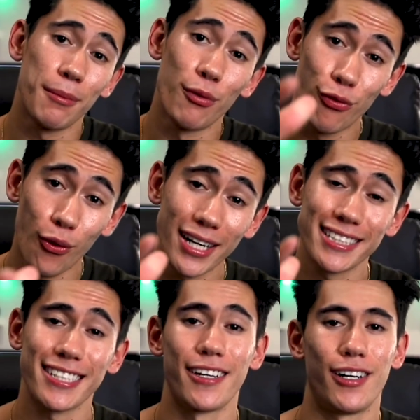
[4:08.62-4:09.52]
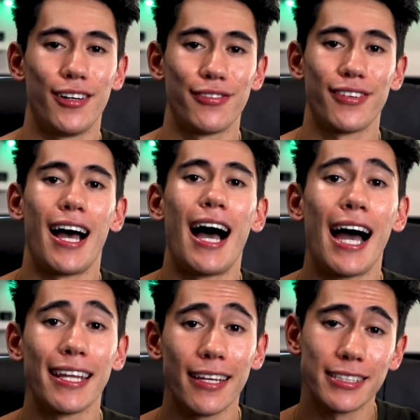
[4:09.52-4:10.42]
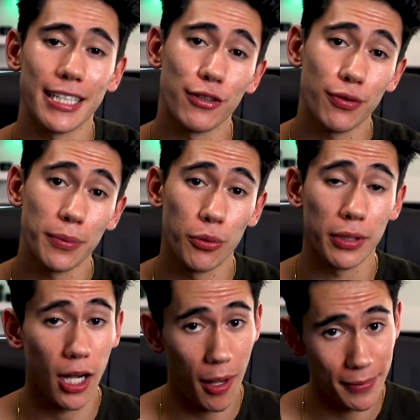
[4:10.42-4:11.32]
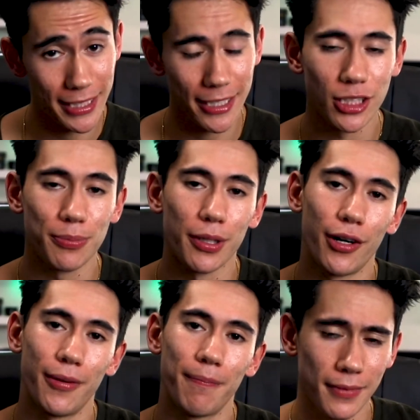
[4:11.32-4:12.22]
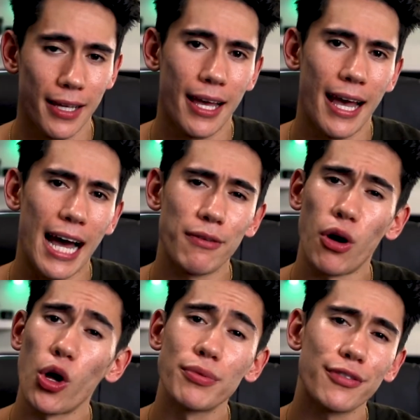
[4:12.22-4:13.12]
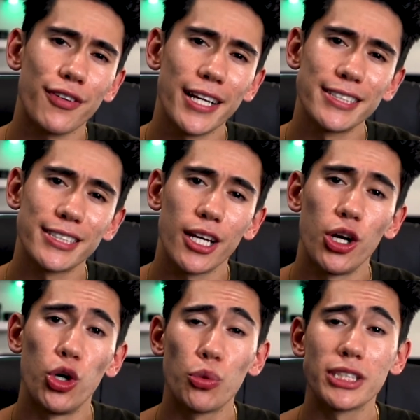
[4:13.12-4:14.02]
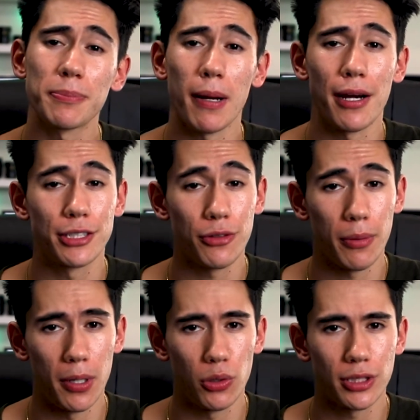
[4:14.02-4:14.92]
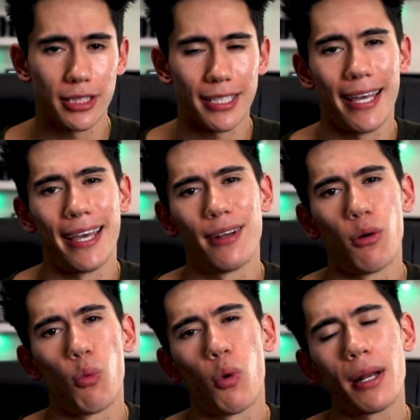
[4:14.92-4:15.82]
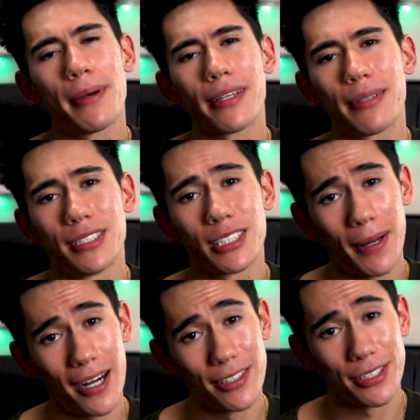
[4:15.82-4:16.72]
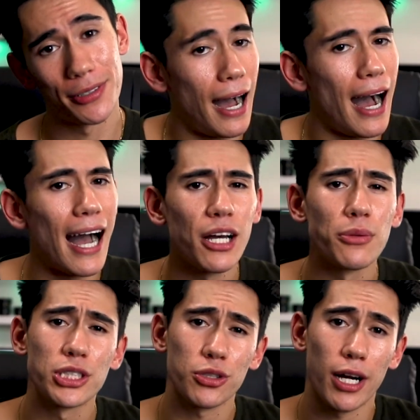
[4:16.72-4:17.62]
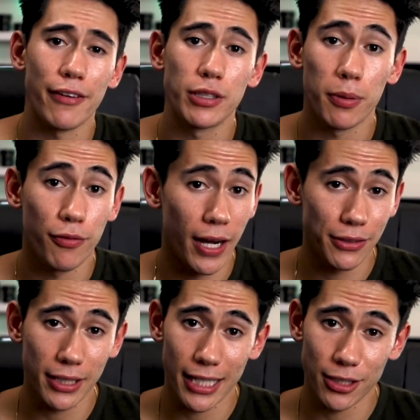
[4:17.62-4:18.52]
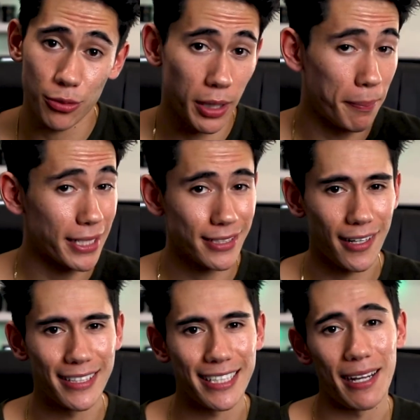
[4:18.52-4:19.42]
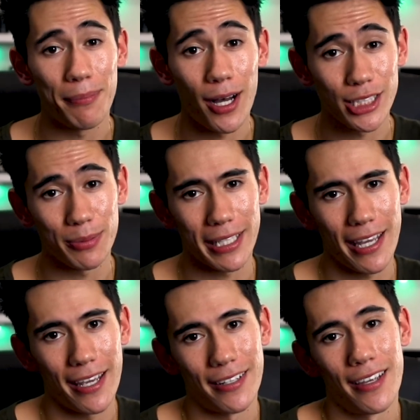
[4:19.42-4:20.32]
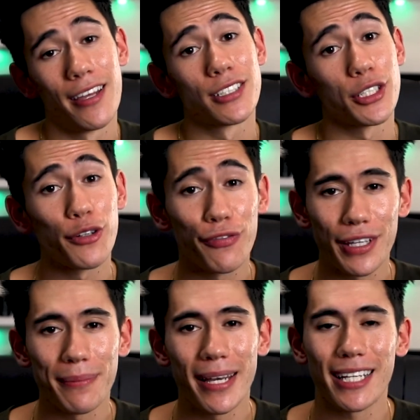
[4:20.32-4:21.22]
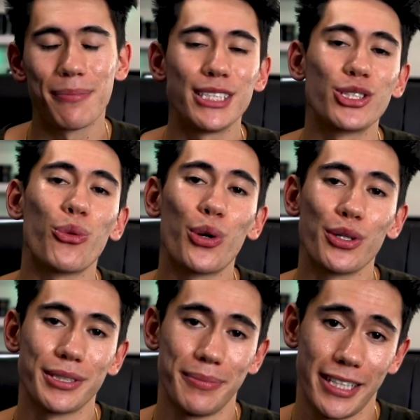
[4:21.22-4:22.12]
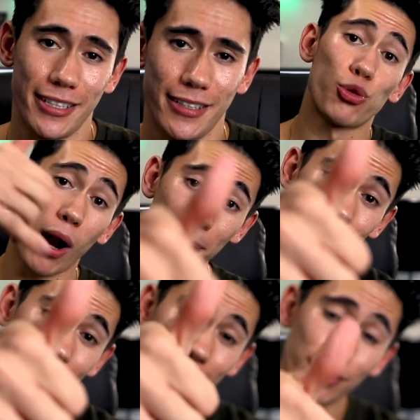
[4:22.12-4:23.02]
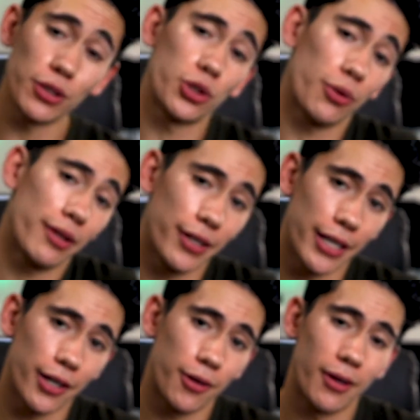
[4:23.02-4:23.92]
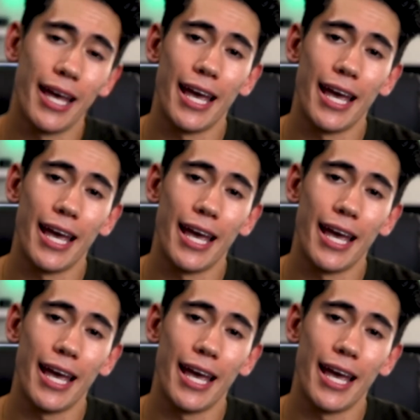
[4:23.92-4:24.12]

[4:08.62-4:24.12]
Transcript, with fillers: before I sign off, I'd like to hear from you in the comment sections below. Out of all of your friends, who inspires you the most and what about them inspires you? I always strive to provide you guys with the best content I possibly can, so your feedback means the world to me. Drop a like if you enjoyed the video,